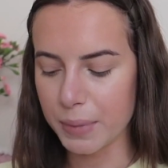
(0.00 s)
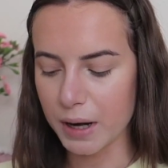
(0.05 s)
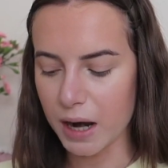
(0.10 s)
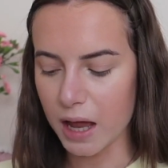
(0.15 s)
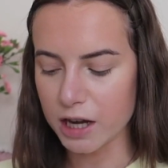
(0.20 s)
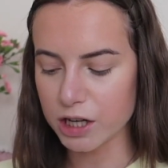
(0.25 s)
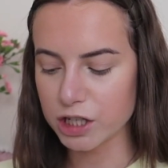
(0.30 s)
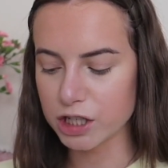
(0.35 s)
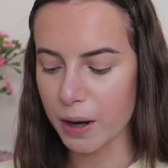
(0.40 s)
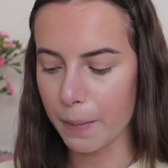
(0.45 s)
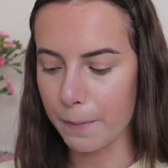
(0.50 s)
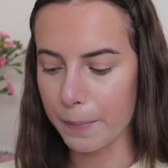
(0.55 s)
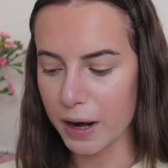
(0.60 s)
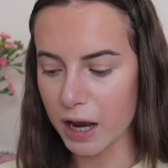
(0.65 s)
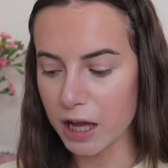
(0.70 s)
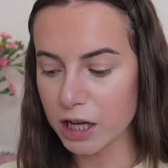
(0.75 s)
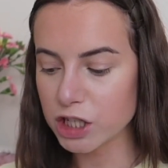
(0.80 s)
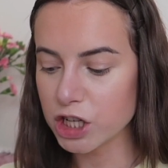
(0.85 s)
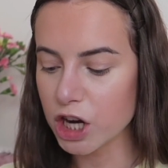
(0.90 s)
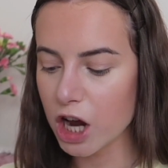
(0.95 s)
Blush
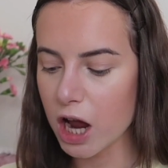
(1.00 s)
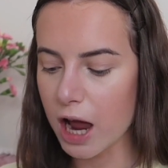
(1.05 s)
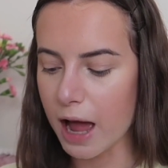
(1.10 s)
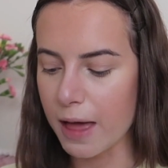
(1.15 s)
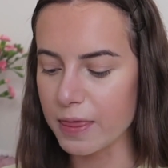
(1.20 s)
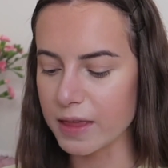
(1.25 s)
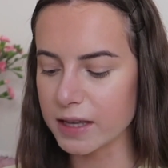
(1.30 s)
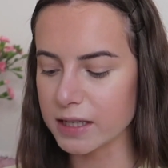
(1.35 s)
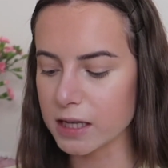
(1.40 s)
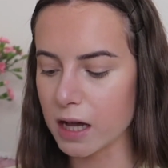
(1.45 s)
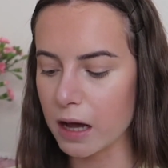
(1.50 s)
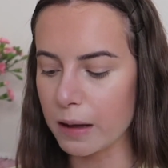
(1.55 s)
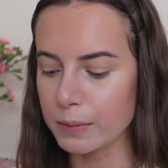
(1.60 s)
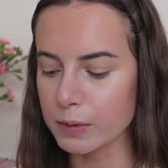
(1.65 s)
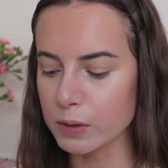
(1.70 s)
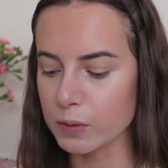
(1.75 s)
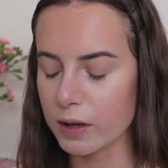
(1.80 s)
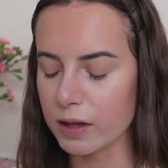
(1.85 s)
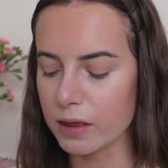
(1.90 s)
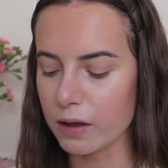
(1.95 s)
Blusher and this
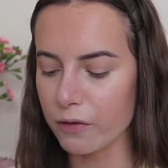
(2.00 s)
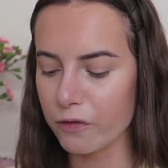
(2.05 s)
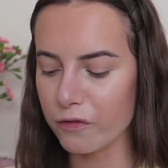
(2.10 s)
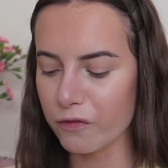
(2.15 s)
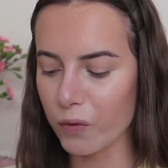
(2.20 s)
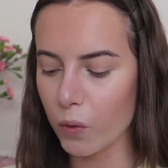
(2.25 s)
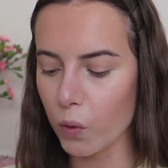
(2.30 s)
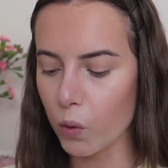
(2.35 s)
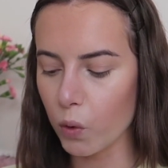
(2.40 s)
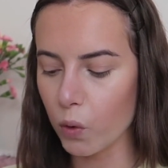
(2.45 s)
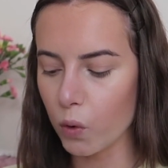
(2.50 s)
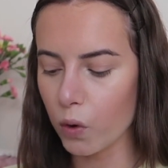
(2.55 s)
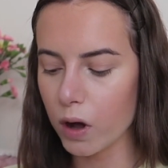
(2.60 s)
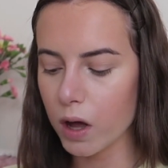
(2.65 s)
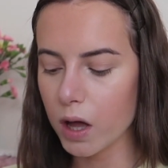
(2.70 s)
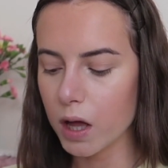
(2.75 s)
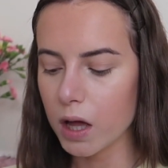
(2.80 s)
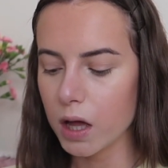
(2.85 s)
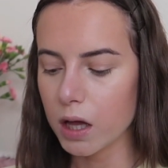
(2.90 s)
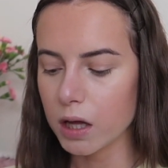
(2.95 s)
comes with 4
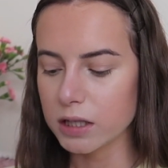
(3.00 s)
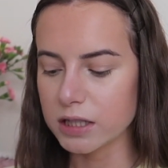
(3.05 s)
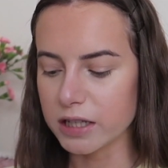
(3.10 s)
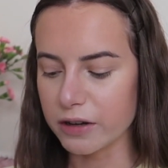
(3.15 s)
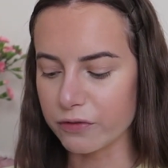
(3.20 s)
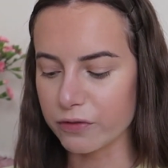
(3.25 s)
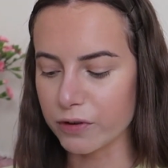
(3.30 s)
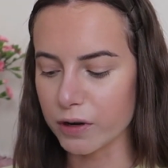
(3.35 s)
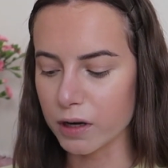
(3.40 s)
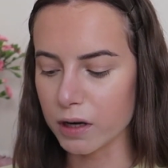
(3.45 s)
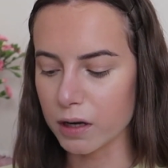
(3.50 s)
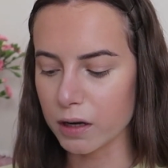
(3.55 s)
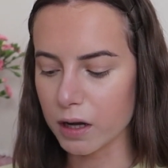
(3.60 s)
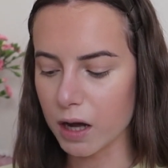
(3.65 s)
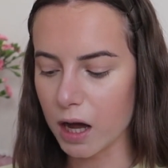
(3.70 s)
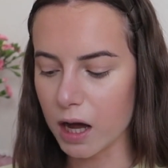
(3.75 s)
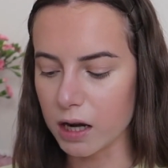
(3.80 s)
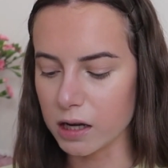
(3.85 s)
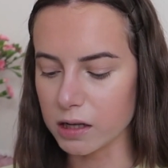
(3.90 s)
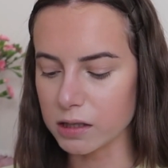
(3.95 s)
different
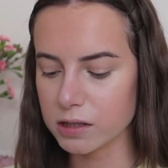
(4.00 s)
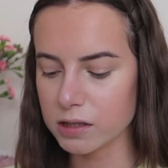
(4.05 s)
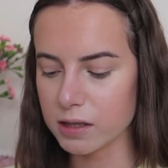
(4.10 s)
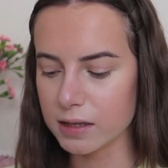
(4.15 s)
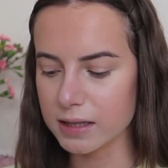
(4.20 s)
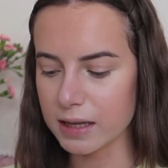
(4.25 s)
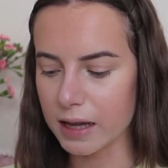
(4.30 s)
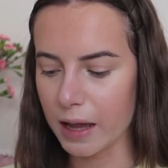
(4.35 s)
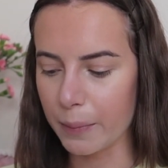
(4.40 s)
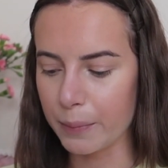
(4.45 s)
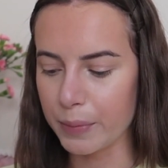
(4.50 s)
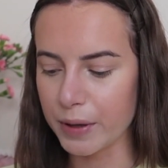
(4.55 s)
colours. So there's like a